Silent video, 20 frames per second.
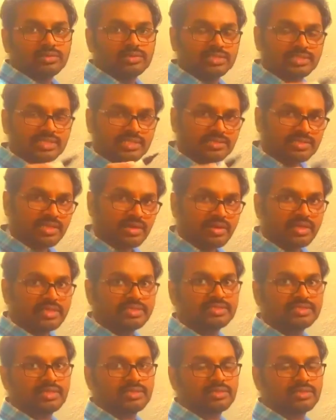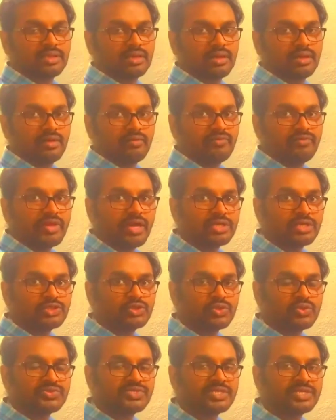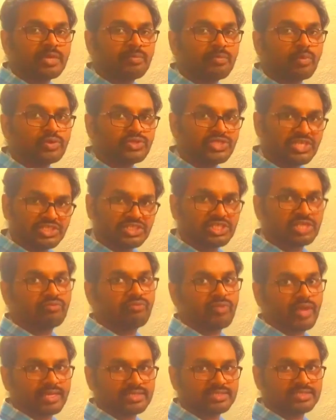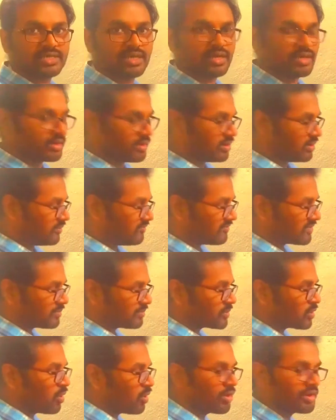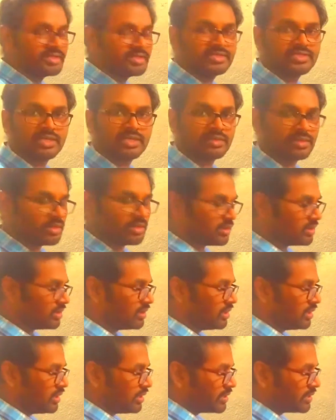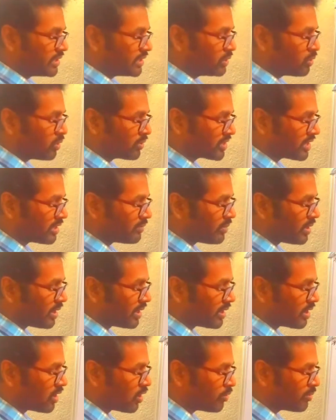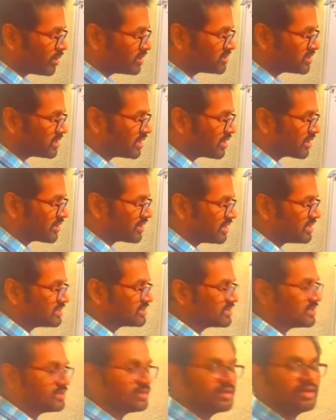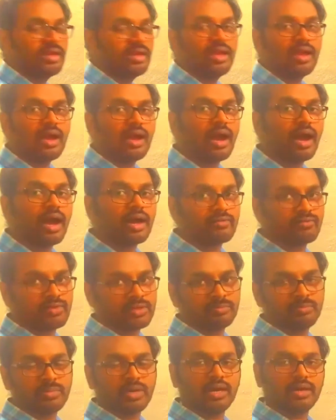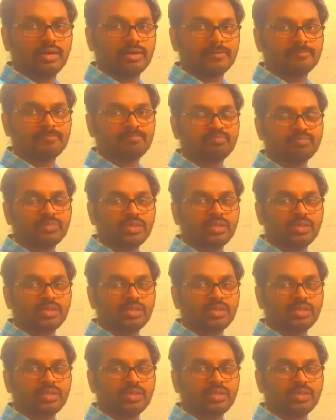This is the reason we are choosing a position vector from the origin, denoted by how much here it is R1 bar,